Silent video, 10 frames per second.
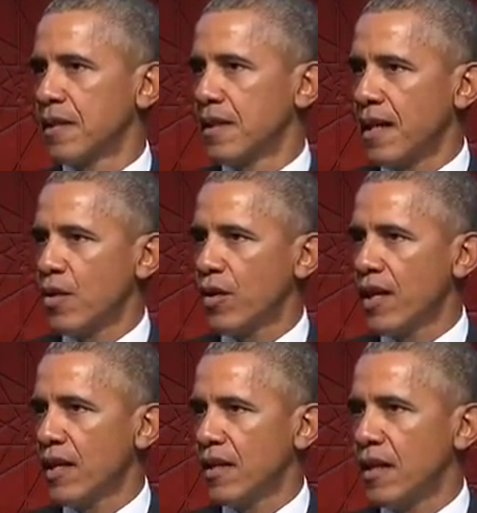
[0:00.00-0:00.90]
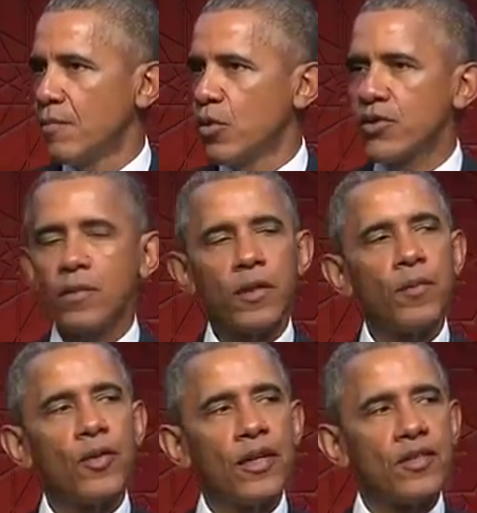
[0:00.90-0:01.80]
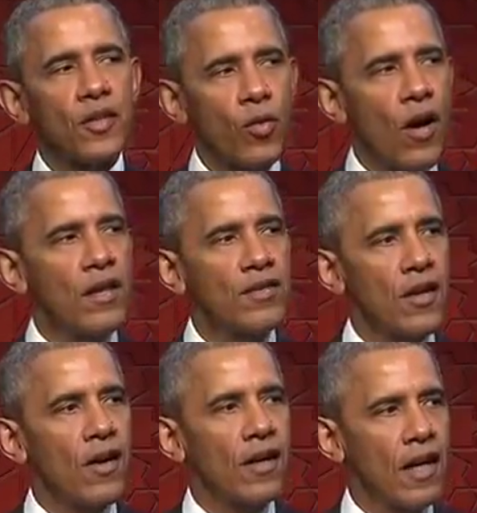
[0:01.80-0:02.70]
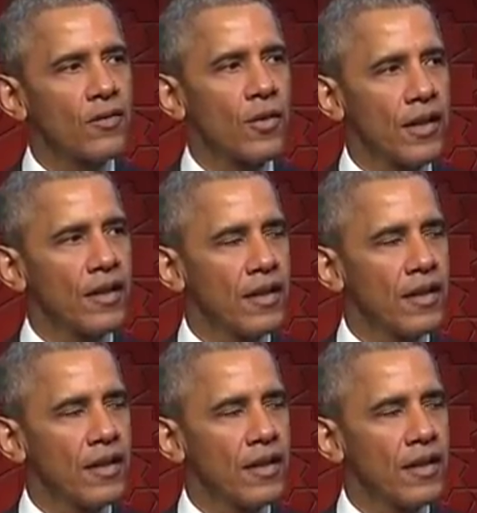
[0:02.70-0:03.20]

I know that in Muslim communities across our country,